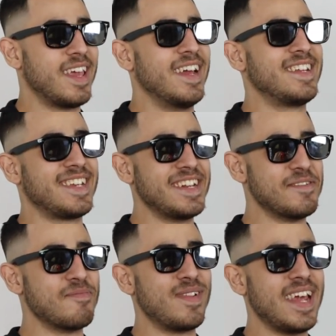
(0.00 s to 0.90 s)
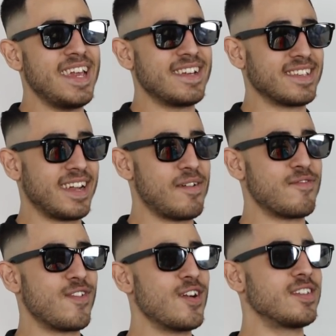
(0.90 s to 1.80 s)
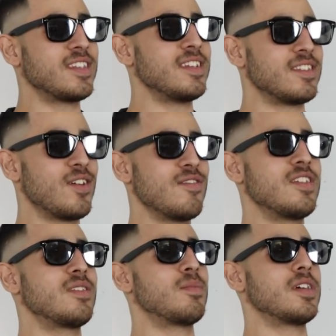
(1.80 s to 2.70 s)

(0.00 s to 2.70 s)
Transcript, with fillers: attention and play because like I'm first and it's nervous.